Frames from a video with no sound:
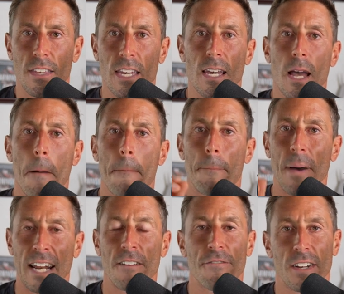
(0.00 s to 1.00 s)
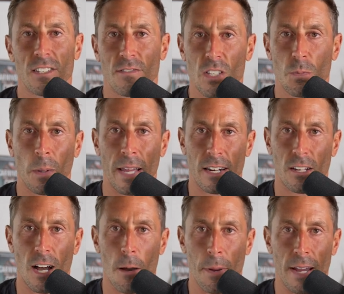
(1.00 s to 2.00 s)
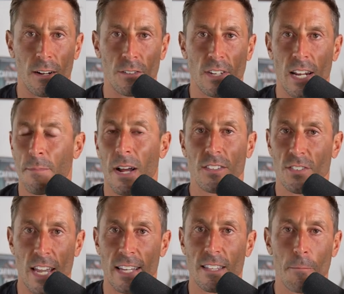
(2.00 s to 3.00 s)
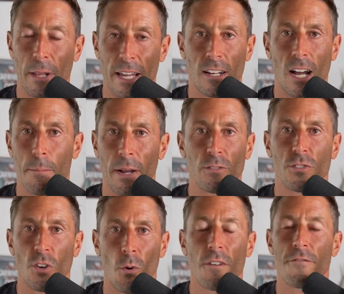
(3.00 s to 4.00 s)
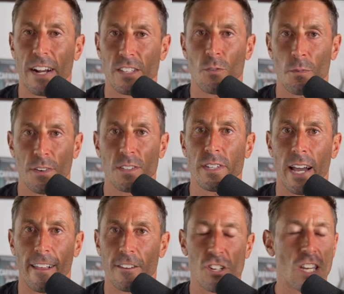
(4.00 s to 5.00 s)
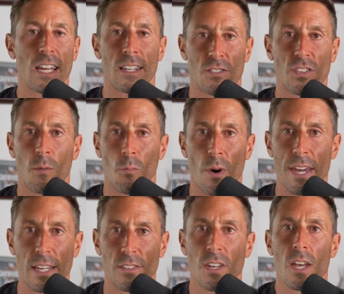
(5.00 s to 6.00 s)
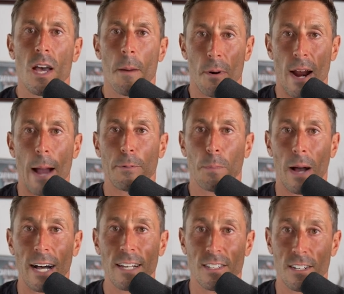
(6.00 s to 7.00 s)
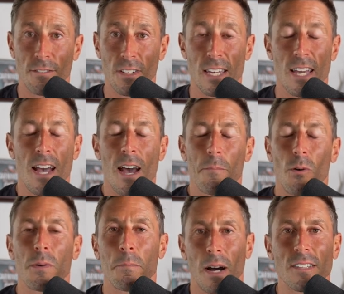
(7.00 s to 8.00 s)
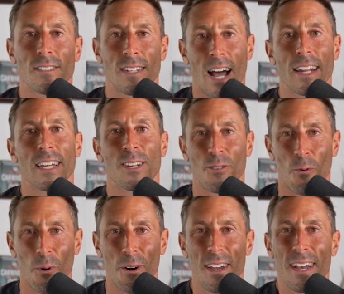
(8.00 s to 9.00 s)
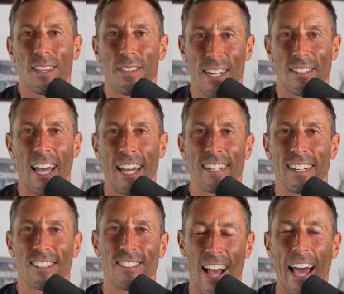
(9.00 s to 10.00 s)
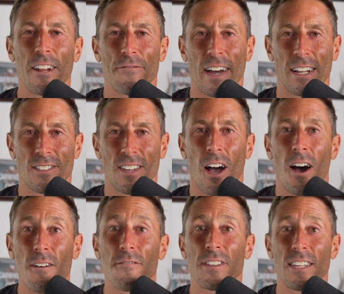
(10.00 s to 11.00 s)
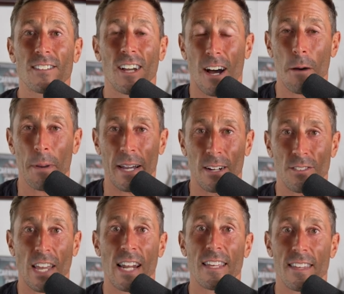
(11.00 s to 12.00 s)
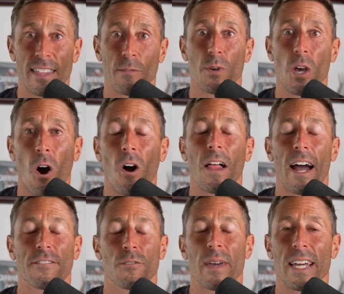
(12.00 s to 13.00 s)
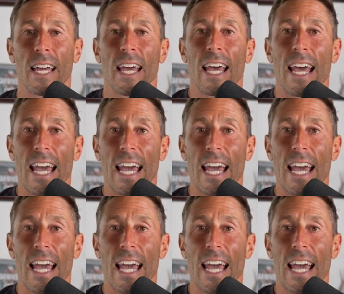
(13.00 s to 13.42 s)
the benefits of these plant compounds. And I'm not saying that the plant compounds don't affect human physiology in some ways, perhaps positively, but we must not ignore the attendant side effects of these compounds. And I think that we all have to make